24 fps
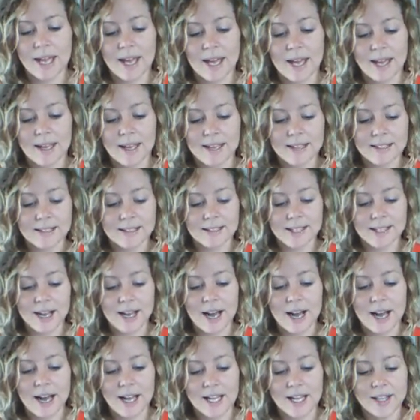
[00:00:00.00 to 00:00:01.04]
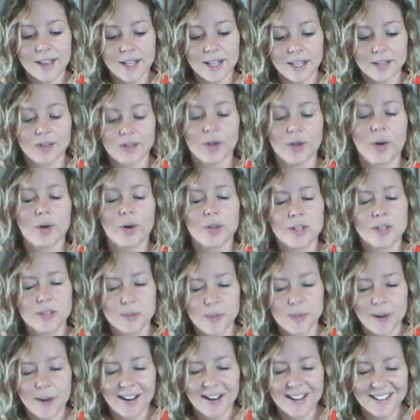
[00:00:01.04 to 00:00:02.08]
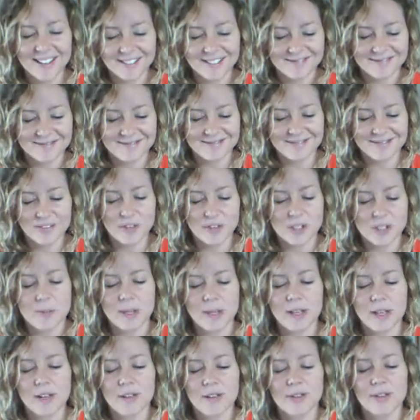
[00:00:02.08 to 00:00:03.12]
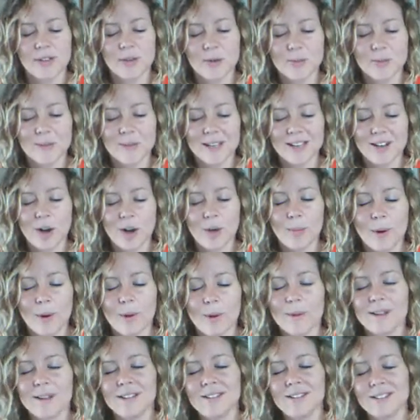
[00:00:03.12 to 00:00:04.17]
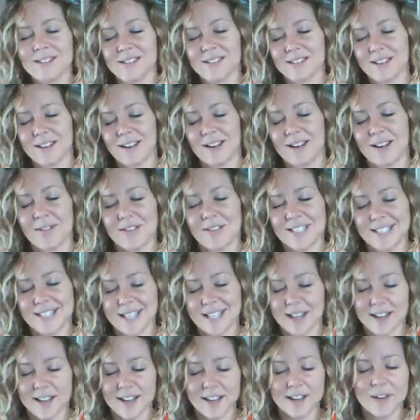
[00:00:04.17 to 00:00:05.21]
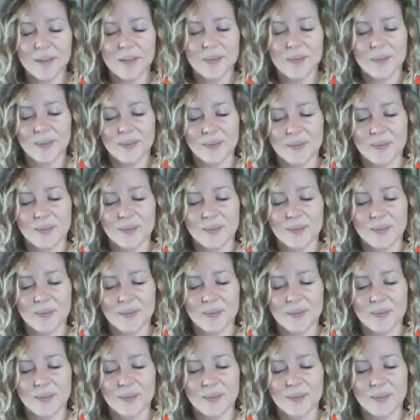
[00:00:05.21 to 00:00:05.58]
And I thank the Holy Spirit for speaking through me in all moments, at every second.